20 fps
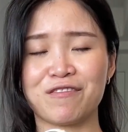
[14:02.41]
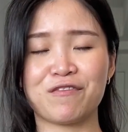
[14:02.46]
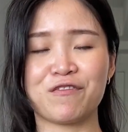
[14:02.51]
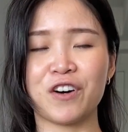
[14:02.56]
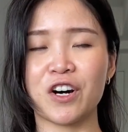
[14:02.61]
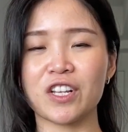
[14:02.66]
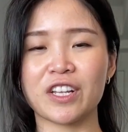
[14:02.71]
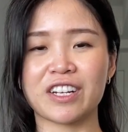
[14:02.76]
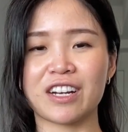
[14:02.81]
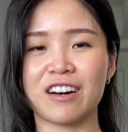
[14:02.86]

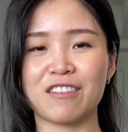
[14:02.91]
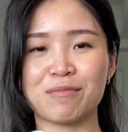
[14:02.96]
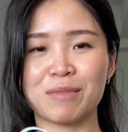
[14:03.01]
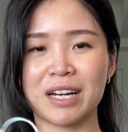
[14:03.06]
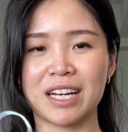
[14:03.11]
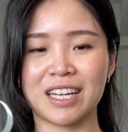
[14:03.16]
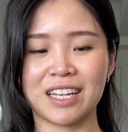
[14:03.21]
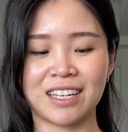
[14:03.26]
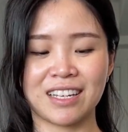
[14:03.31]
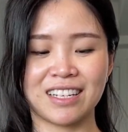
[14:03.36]
fallen off
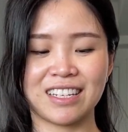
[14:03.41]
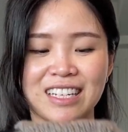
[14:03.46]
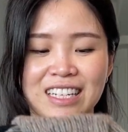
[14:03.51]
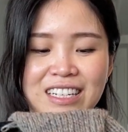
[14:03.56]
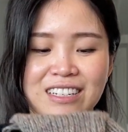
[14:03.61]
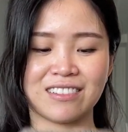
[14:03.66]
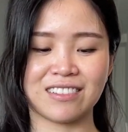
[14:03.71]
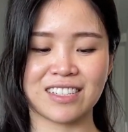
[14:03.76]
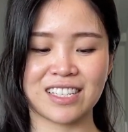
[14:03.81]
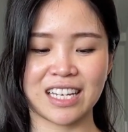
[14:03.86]
my
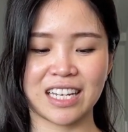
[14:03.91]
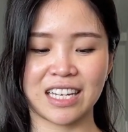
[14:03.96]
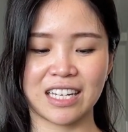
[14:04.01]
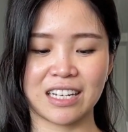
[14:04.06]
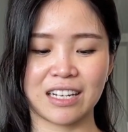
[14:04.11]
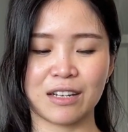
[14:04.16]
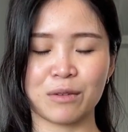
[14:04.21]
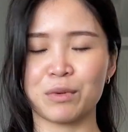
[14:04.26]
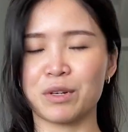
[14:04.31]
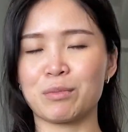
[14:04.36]
needles
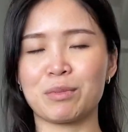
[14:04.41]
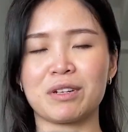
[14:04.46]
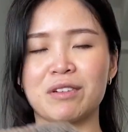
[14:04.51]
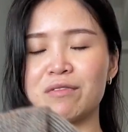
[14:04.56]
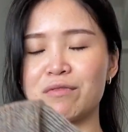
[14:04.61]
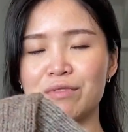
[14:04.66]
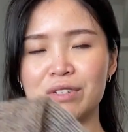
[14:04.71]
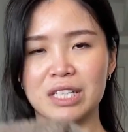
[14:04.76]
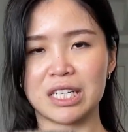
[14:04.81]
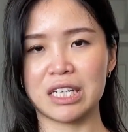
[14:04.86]
and it would have
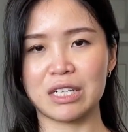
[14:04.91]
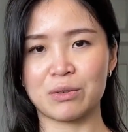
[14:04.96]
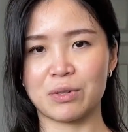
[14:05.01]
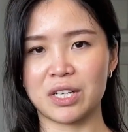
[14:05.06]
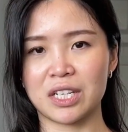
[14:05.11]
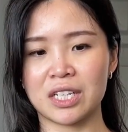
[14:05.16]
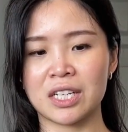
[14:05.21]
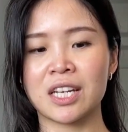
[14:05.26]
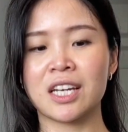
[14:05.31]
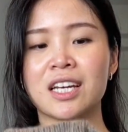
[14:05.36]
been really
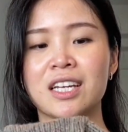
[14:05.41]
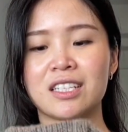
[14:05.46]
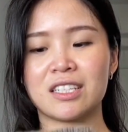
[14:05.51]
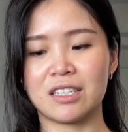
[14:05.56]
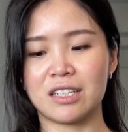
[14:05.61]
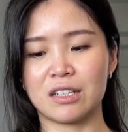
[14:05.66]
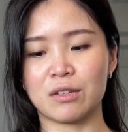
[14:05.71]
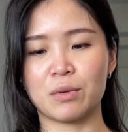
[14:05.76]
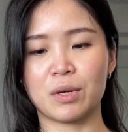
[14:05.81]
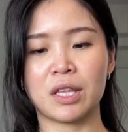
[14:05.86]
annoying to
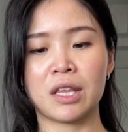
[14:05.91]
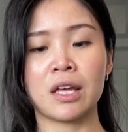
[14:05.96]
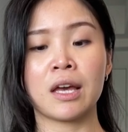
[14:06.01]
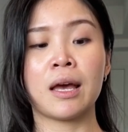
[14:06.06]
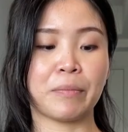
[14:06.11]
deal with.